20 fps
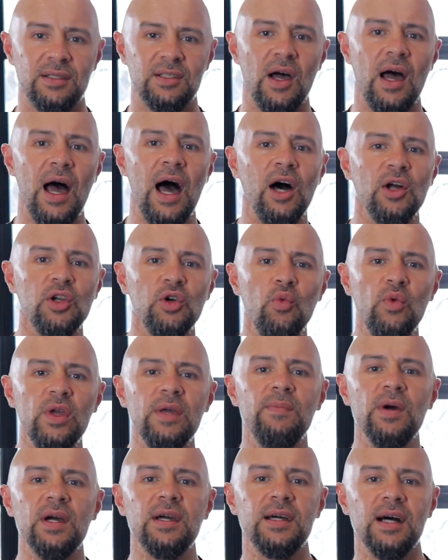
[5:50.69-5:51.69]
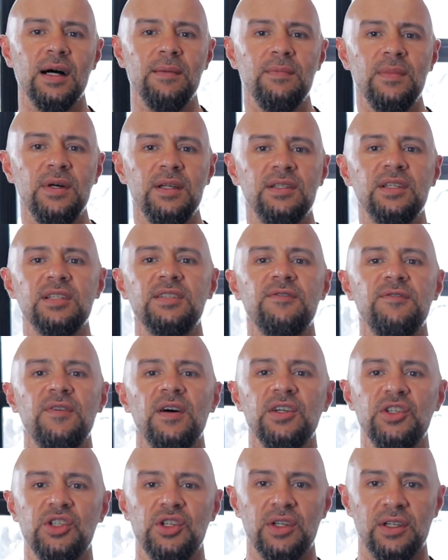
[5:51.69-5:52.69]
So how do we become
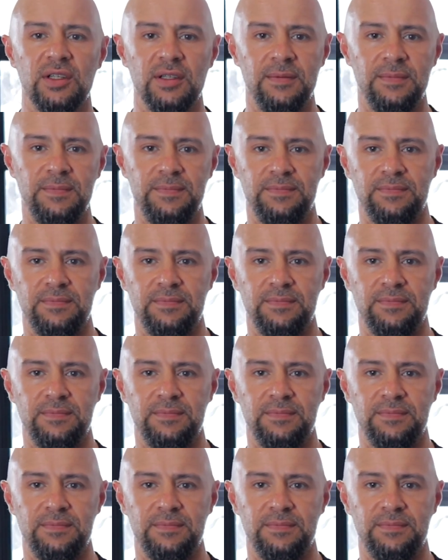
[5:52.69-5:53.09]
dysfunctional?